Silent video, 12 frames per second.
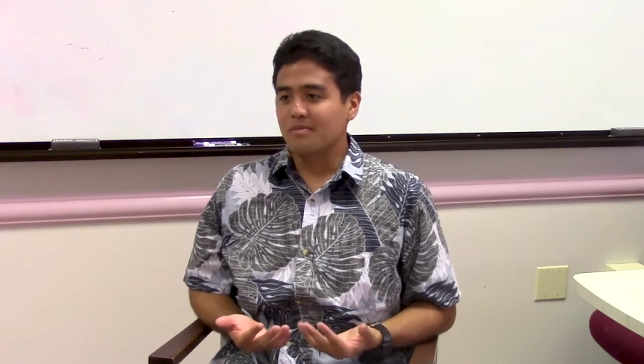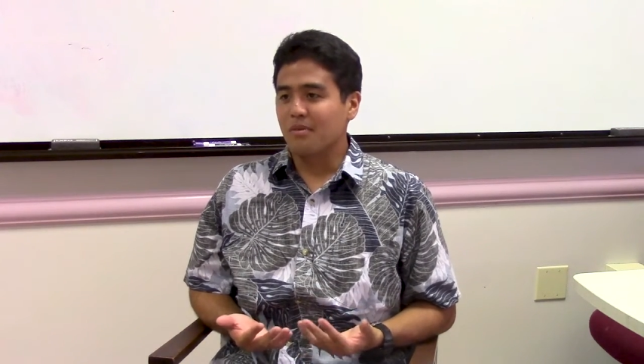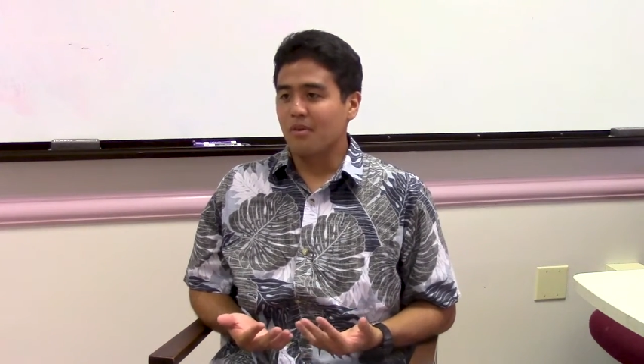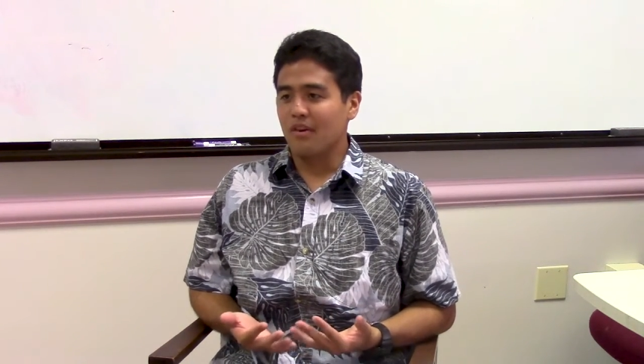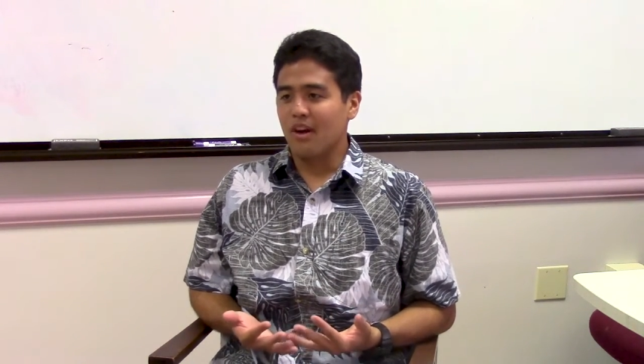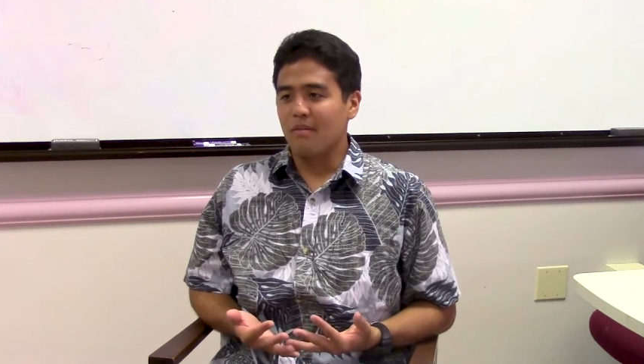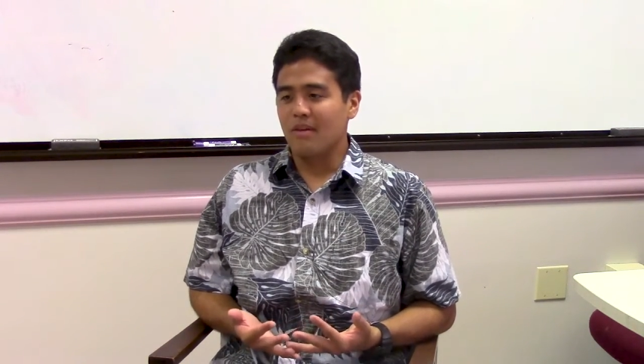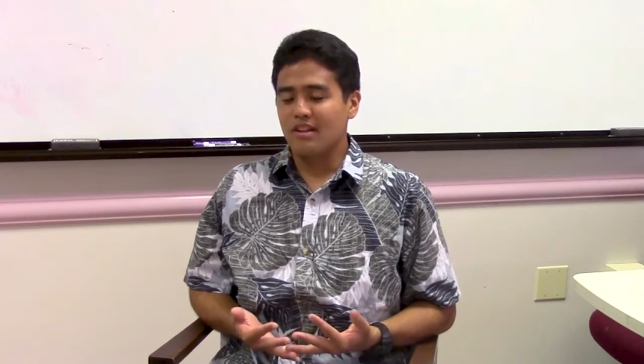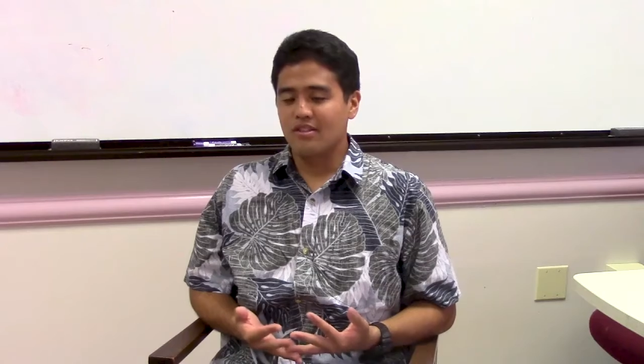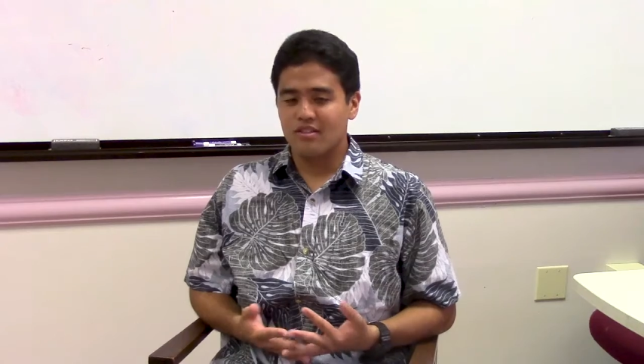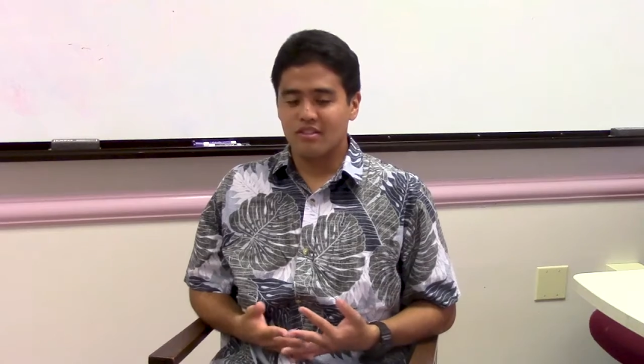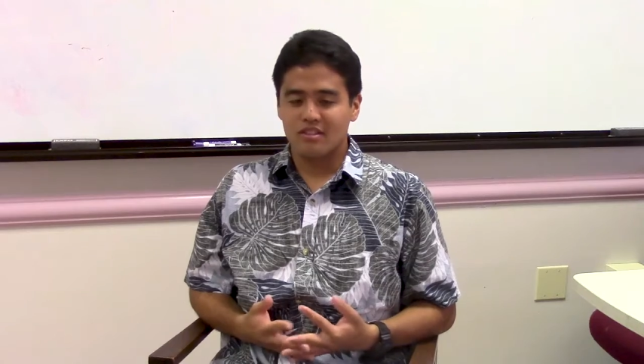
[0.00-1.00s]
program,
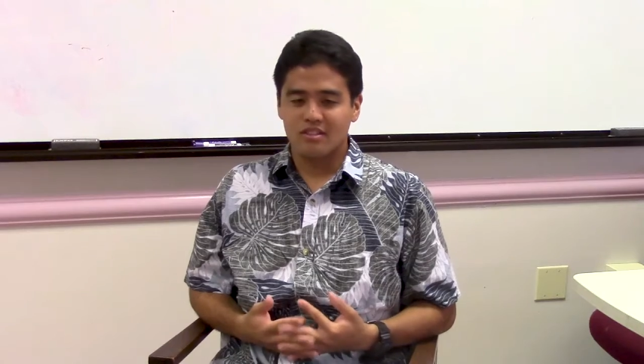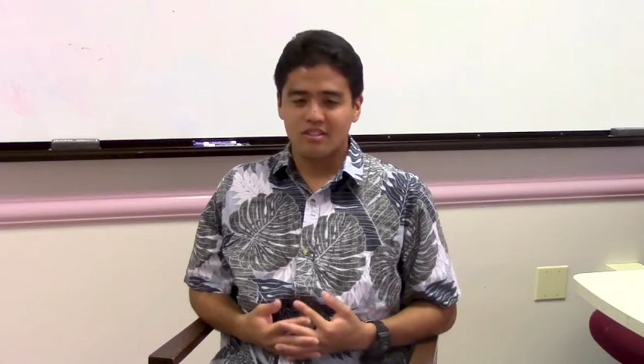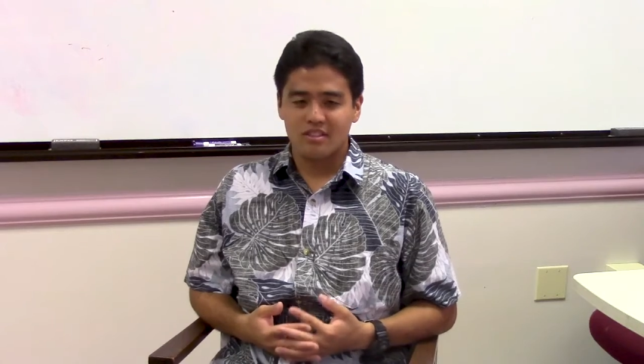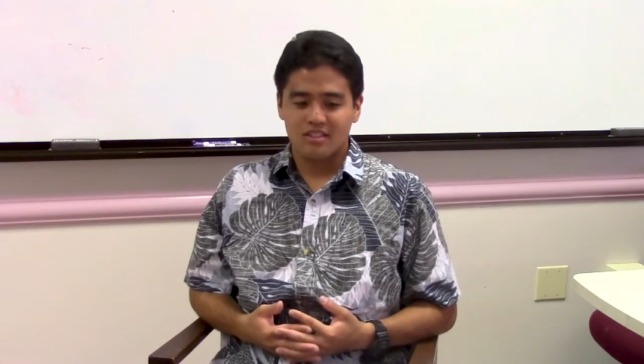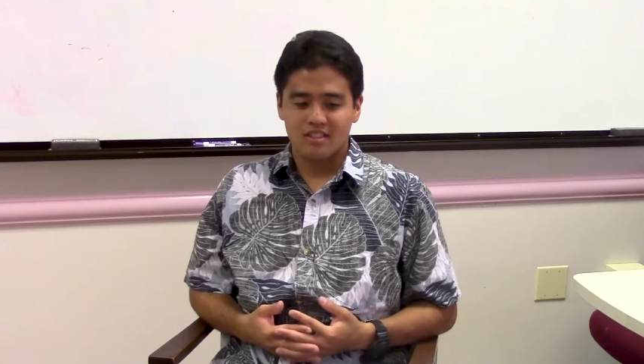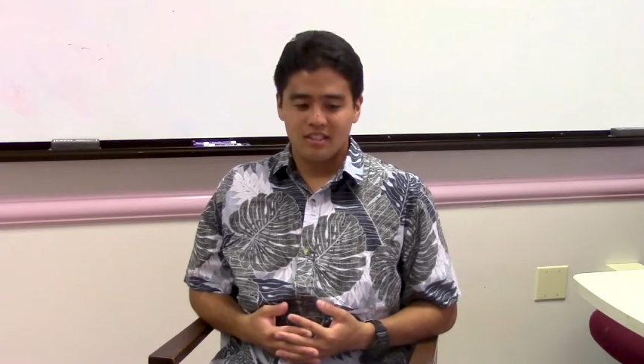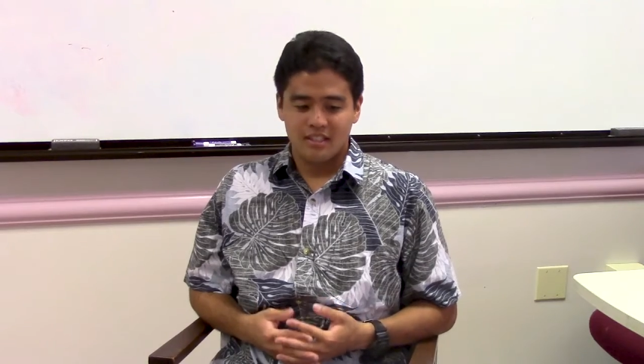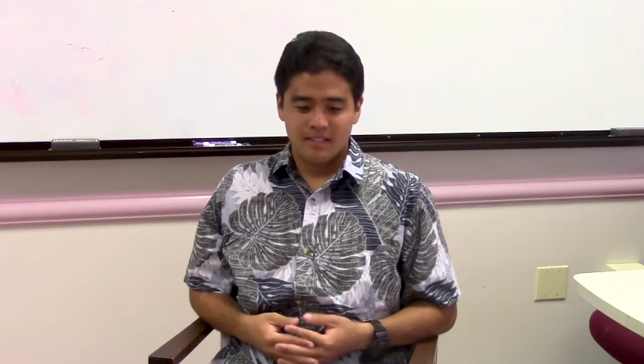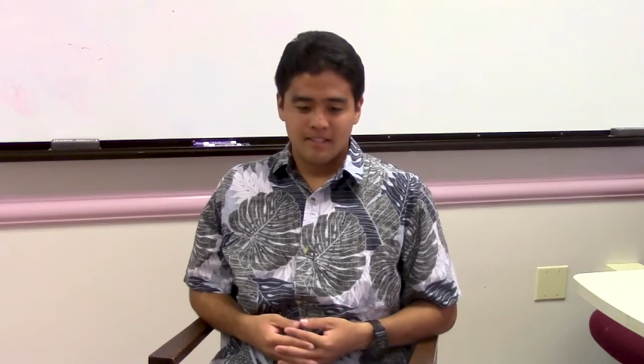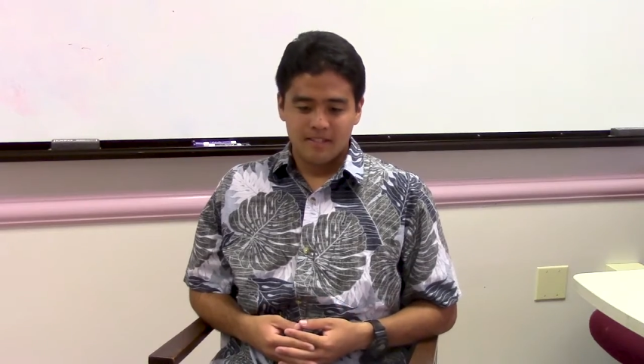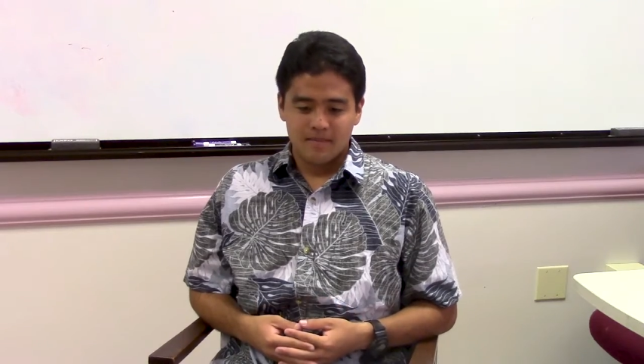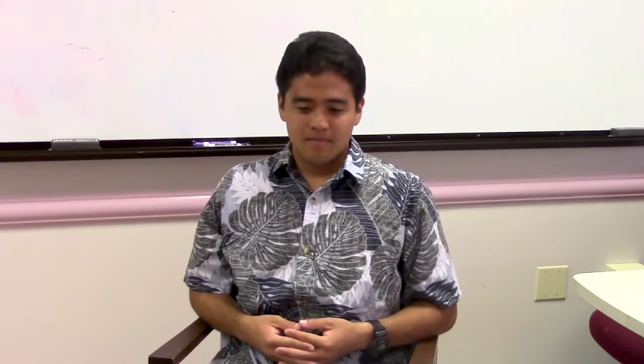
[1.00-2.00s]
right? So
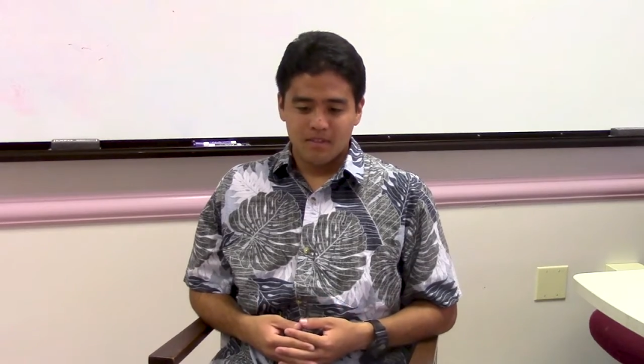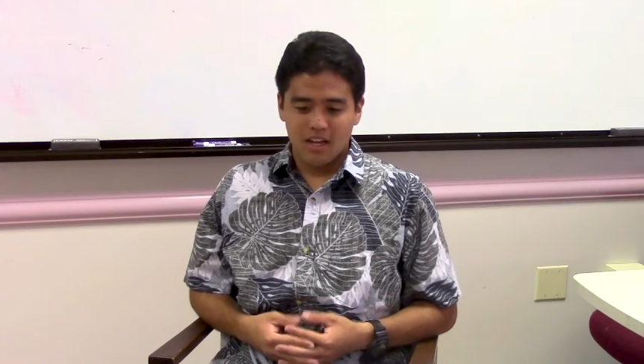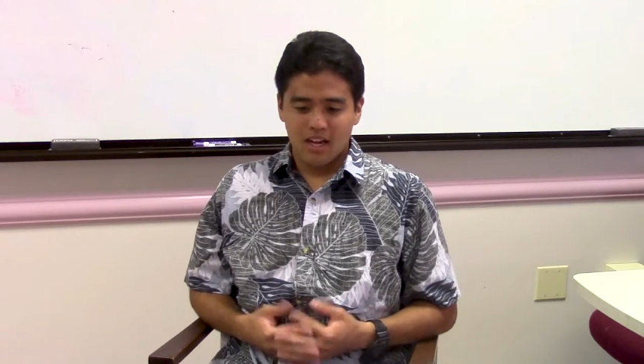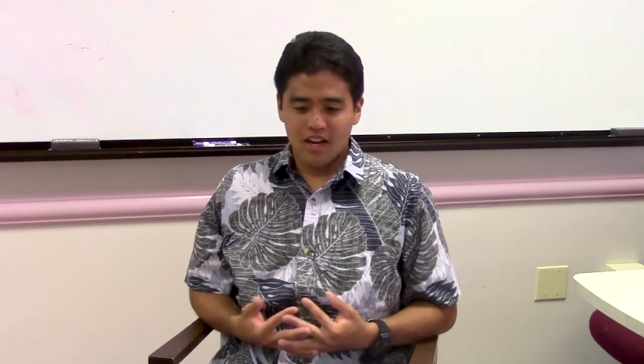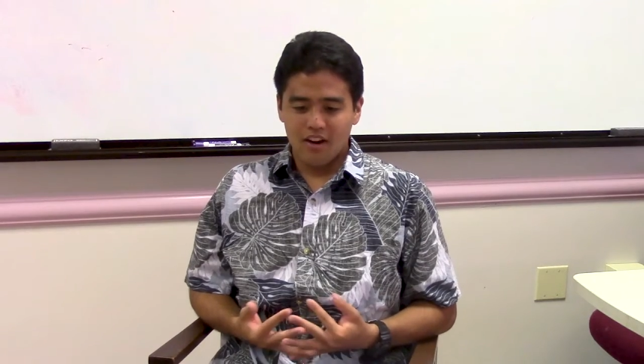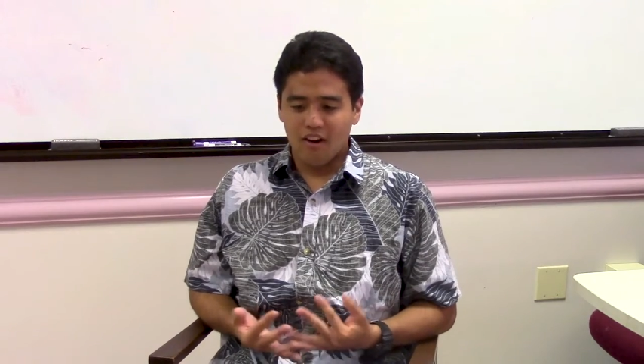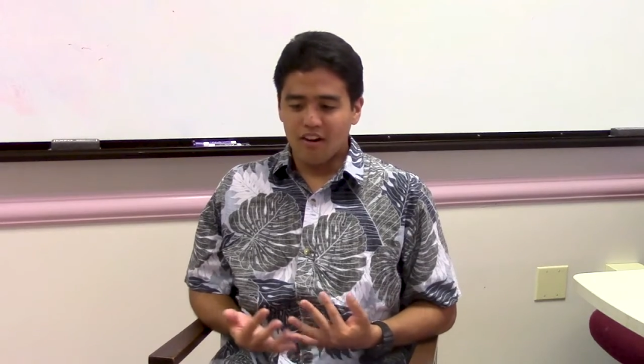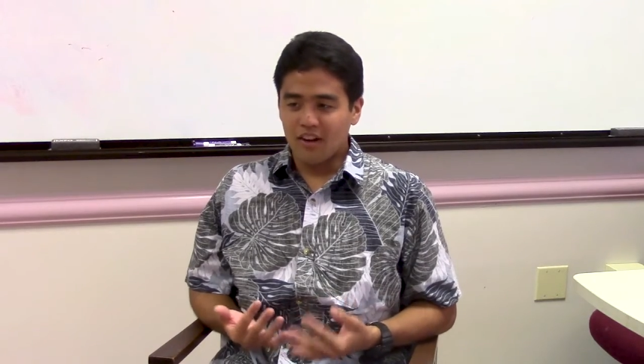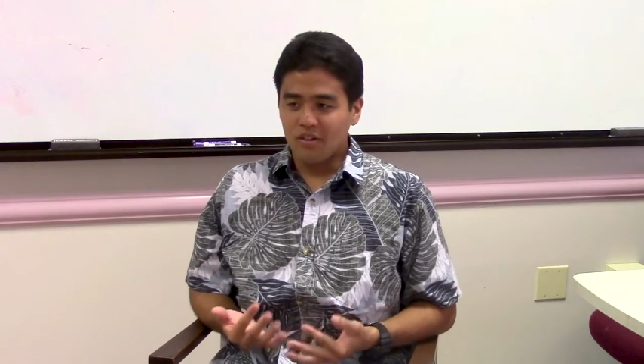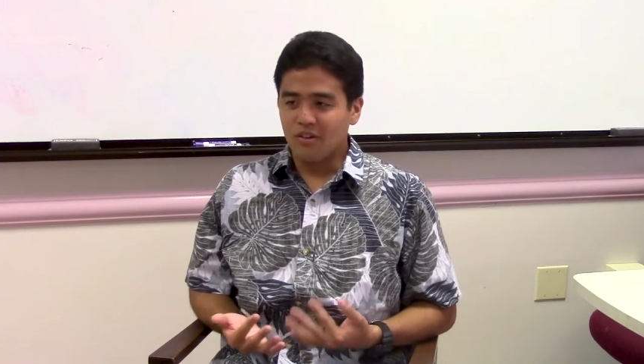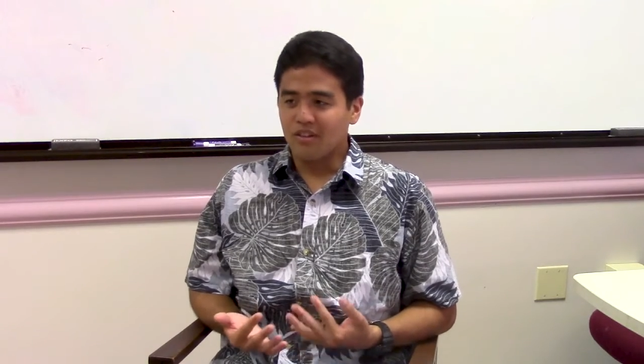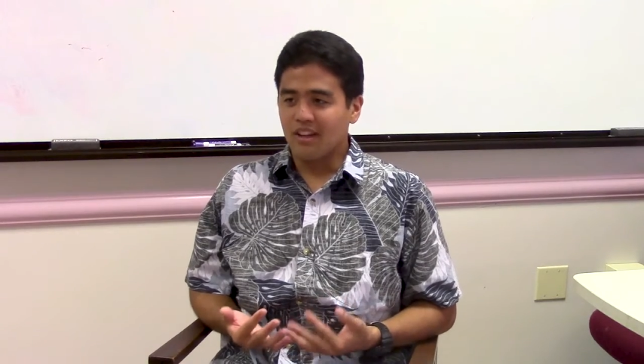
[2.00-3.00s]
kind of
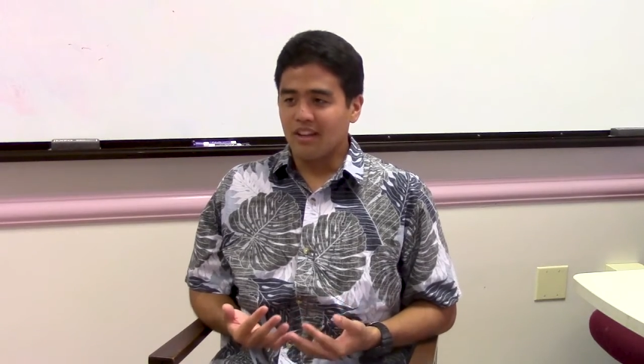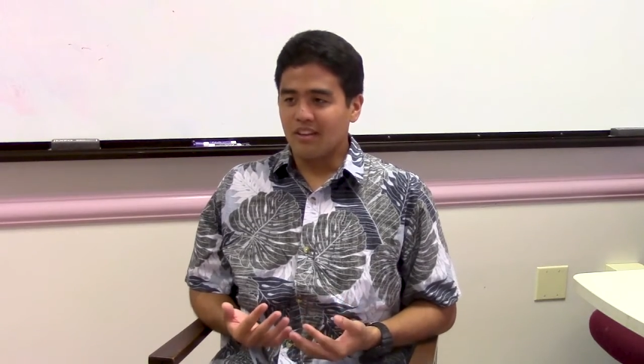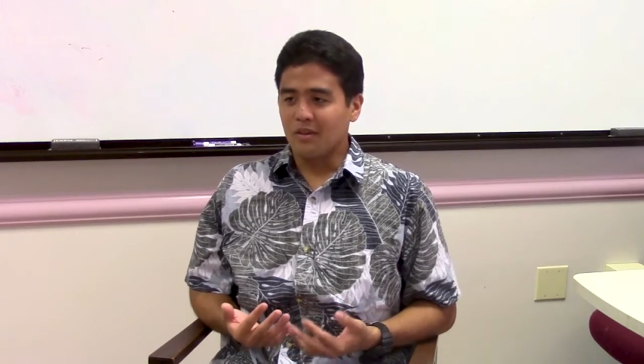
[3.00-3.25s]
already knew that